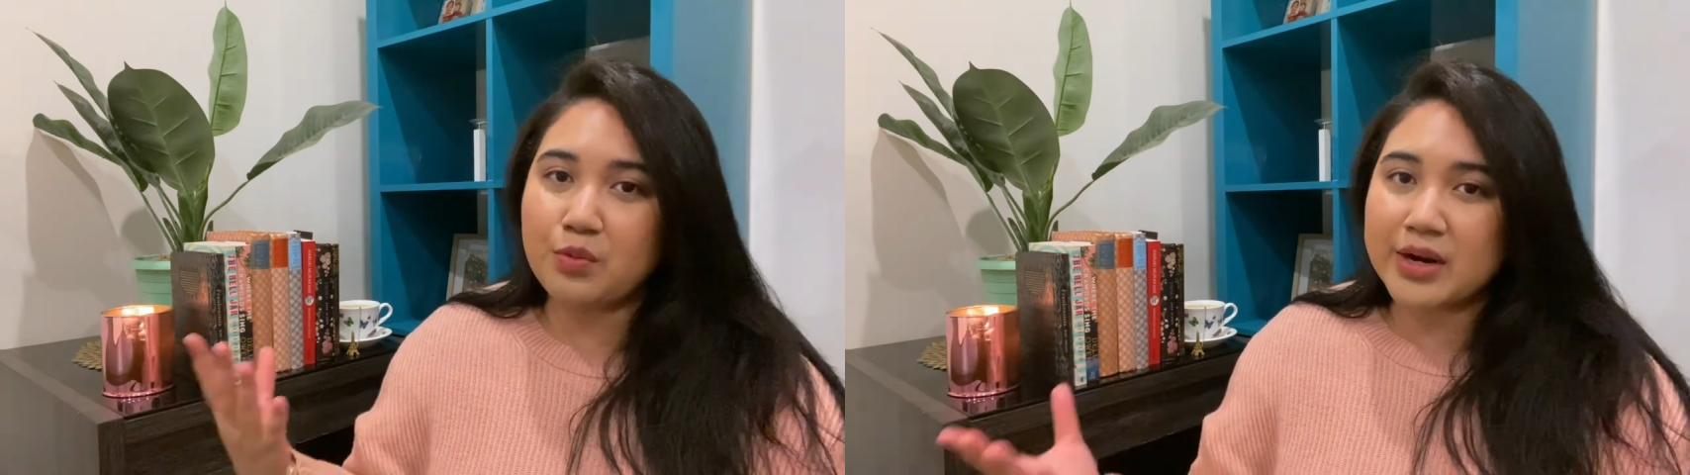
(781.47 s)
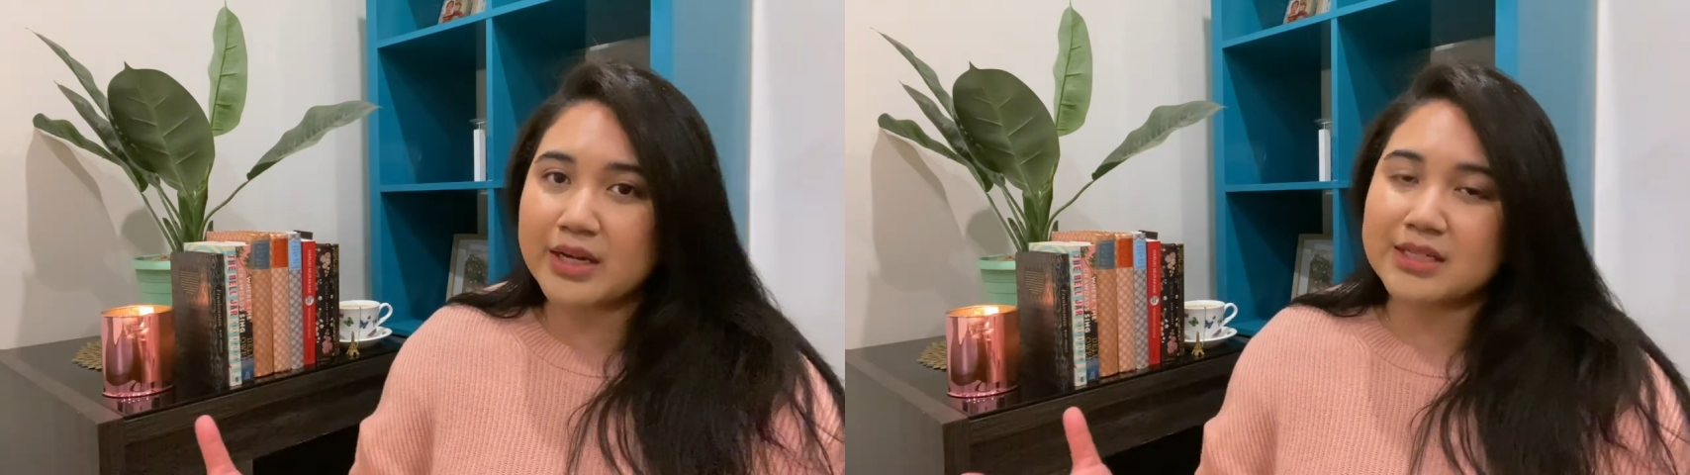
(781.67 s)

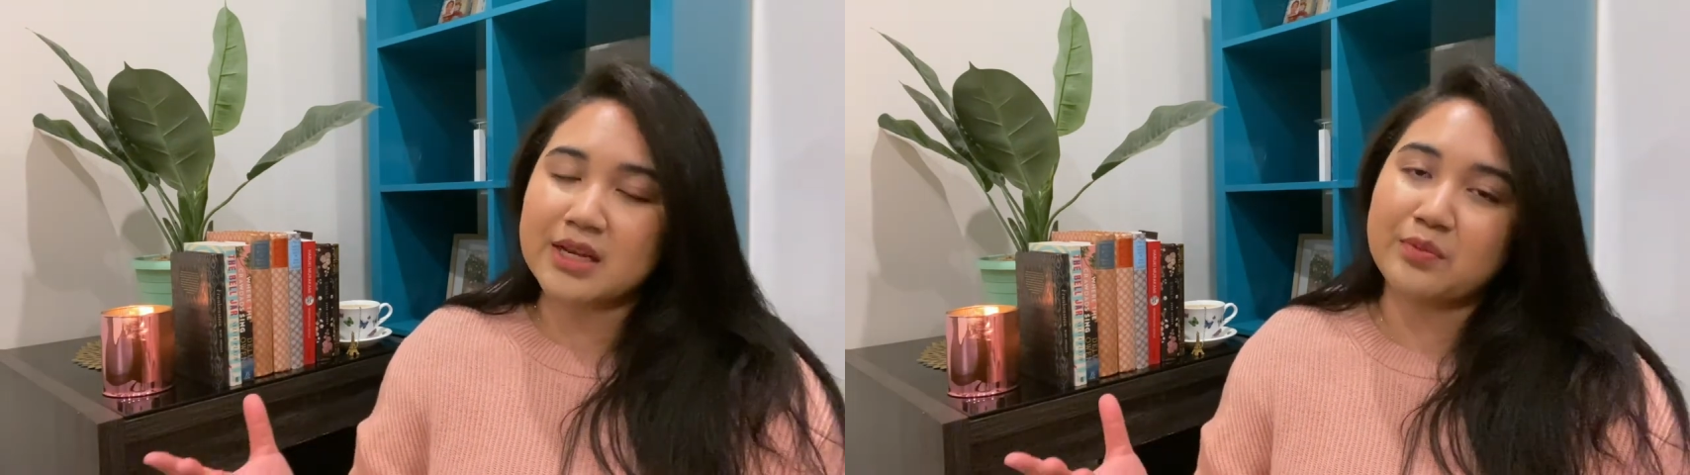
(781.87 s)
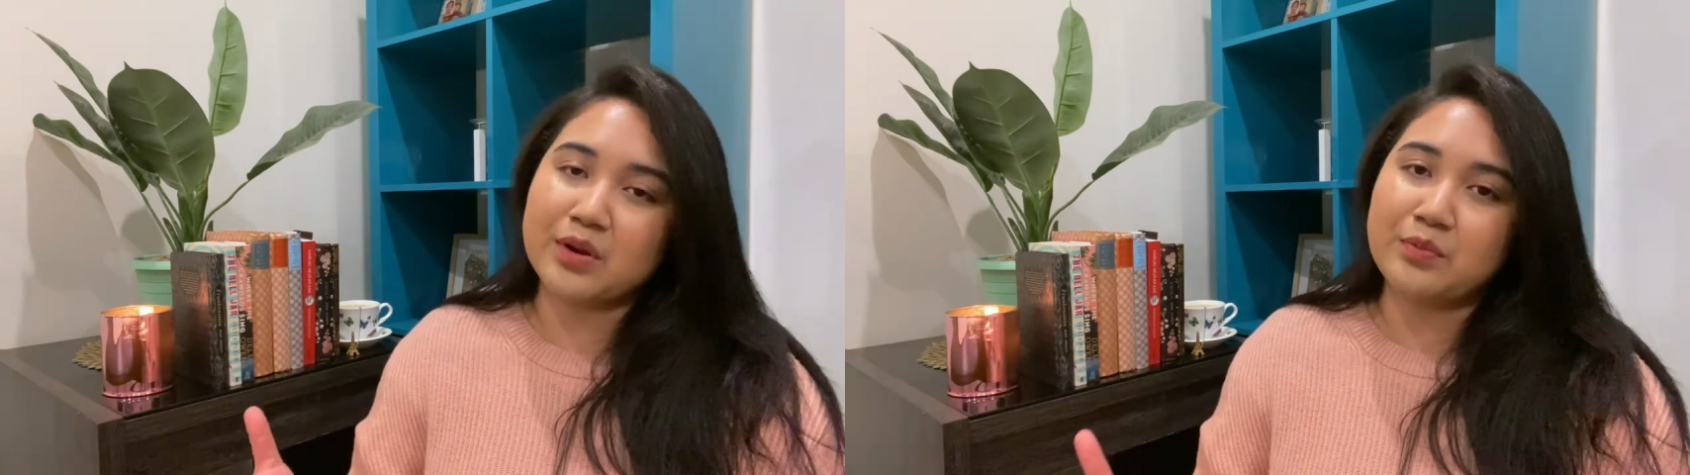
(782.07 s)
one
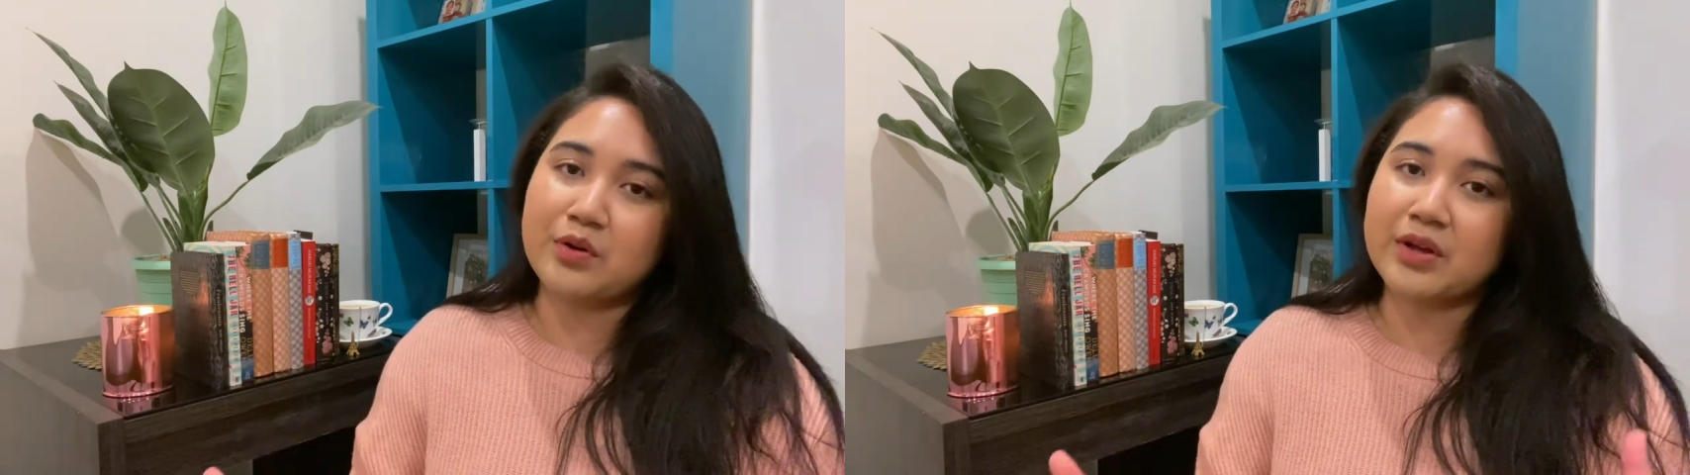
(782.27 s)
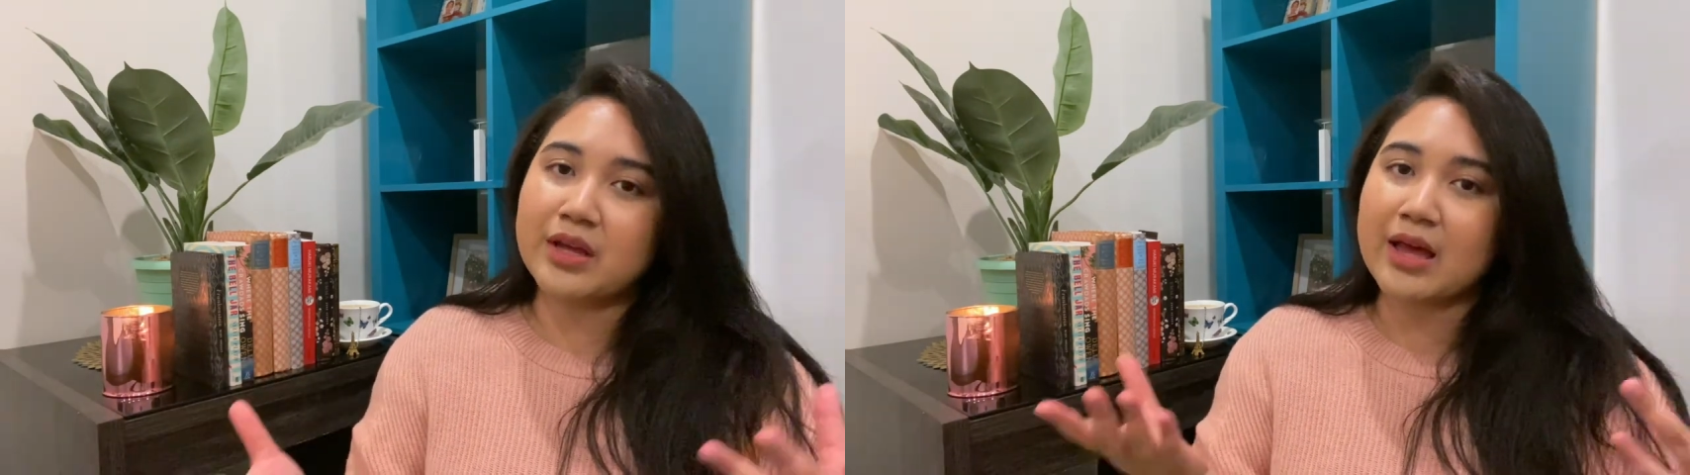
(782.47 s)
contemporary
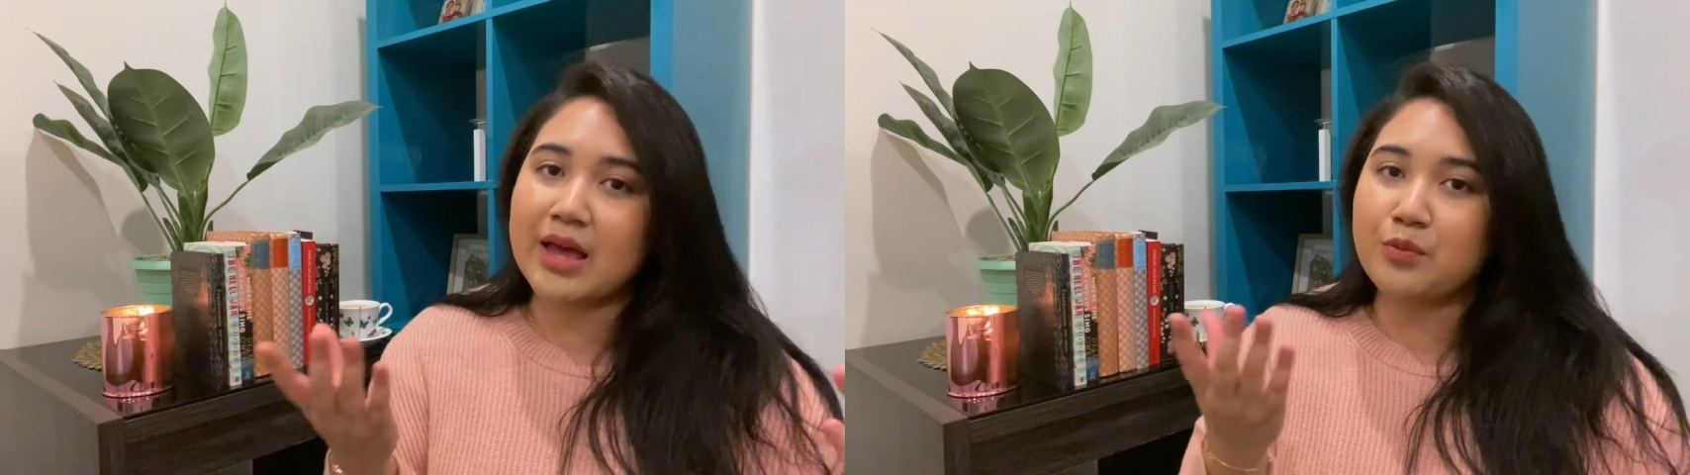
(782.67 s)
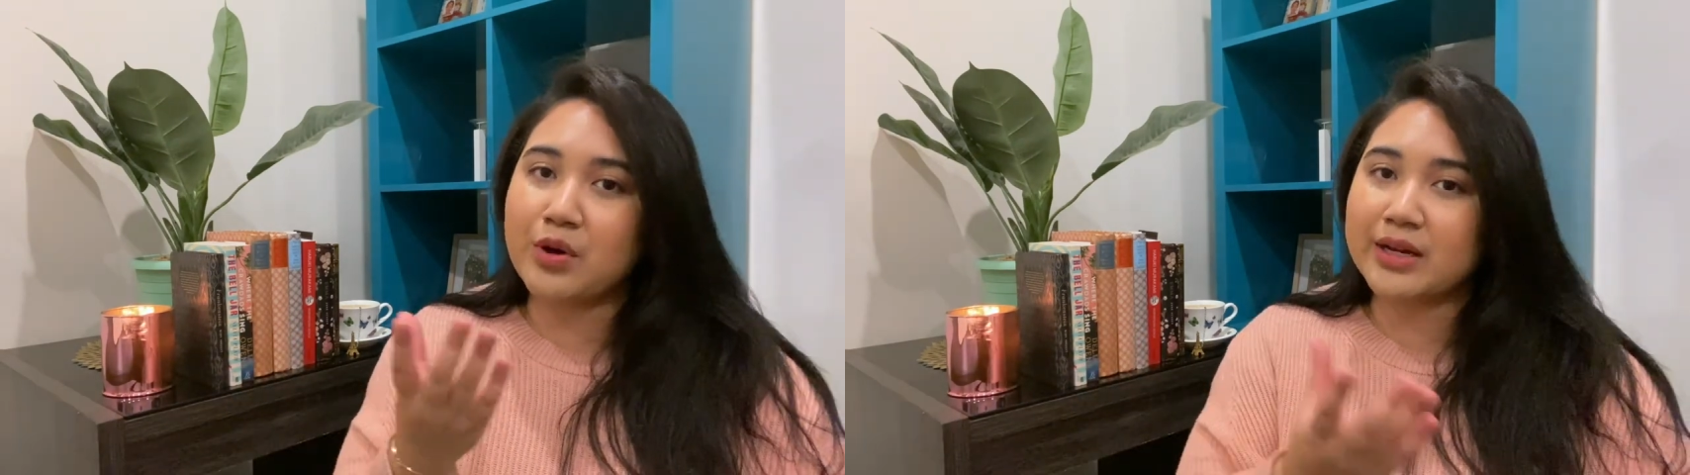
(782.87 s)
book
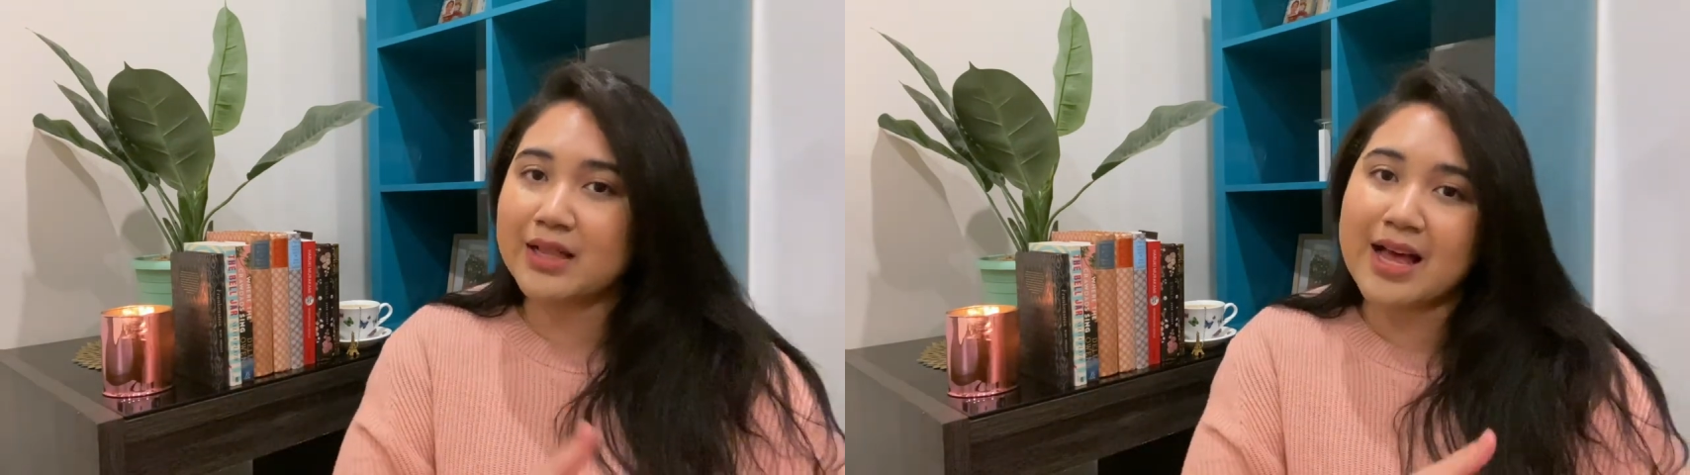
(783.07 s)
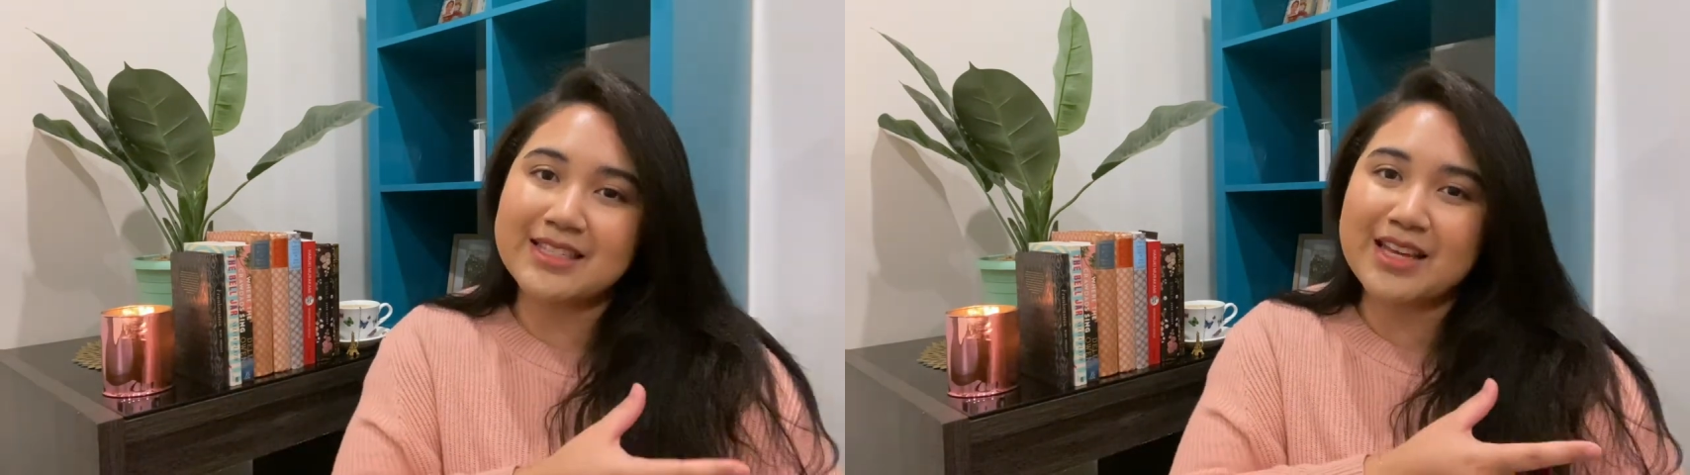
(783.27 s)
and one
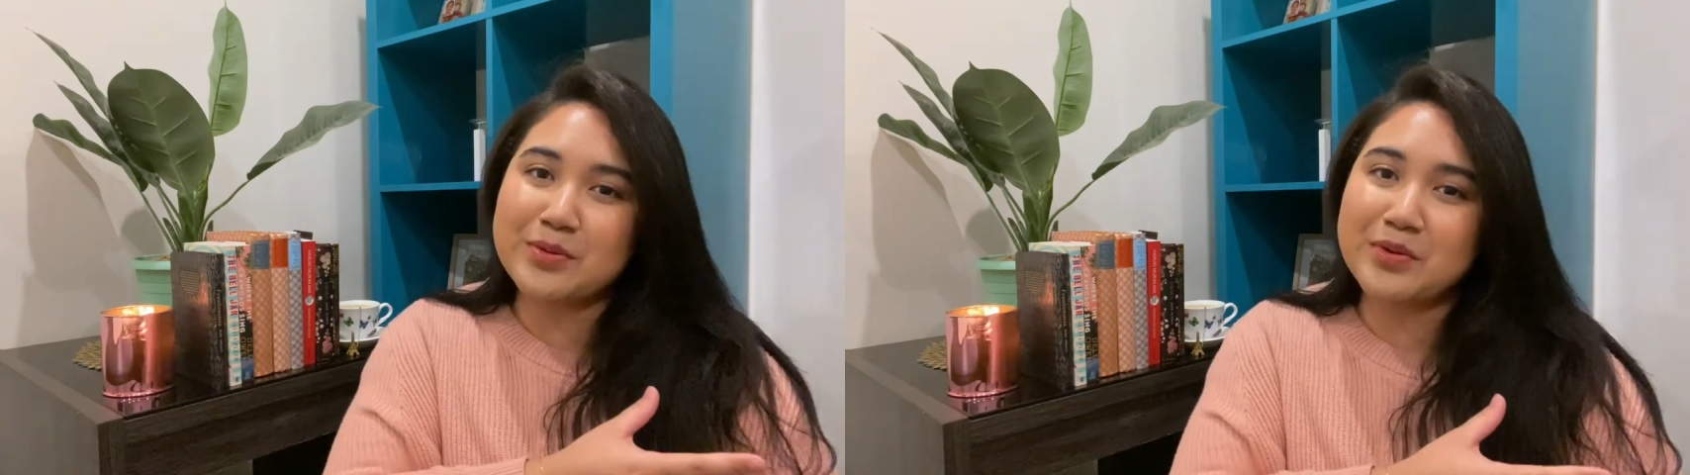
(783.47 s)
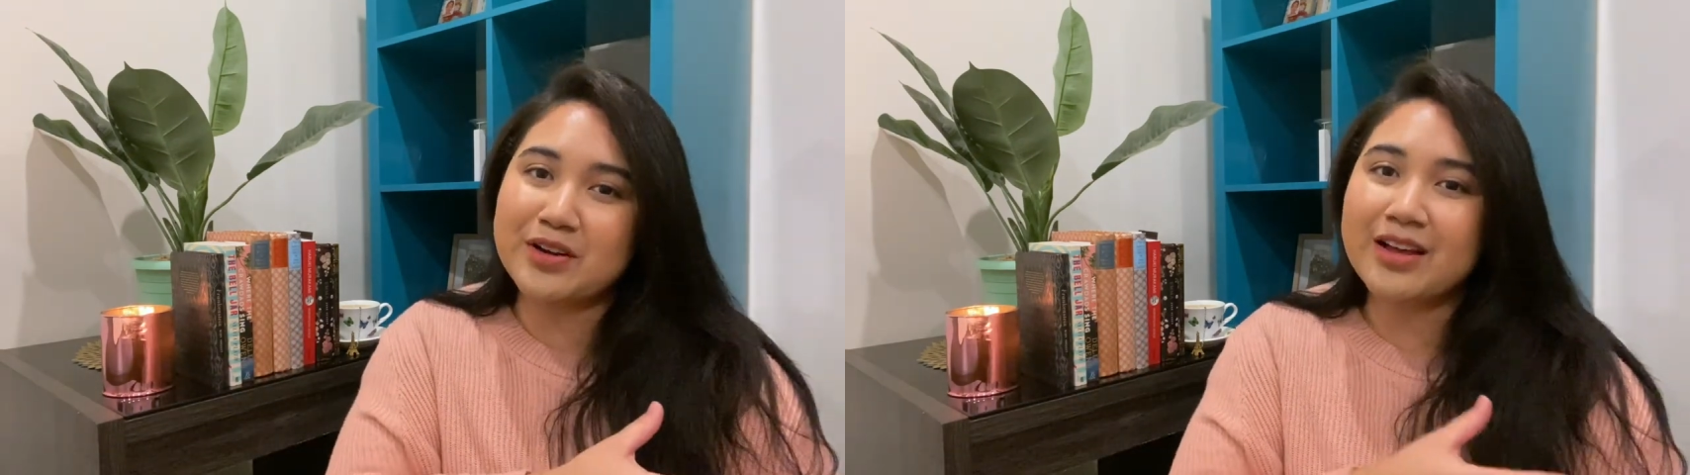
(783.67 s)

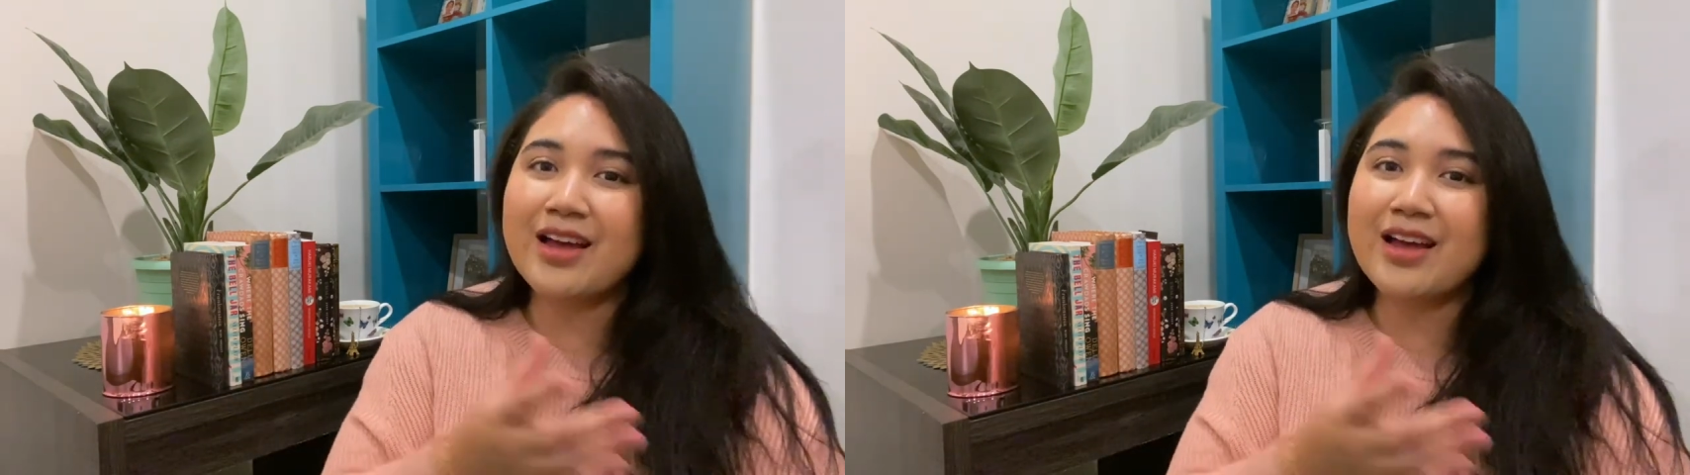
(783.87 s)
classic book,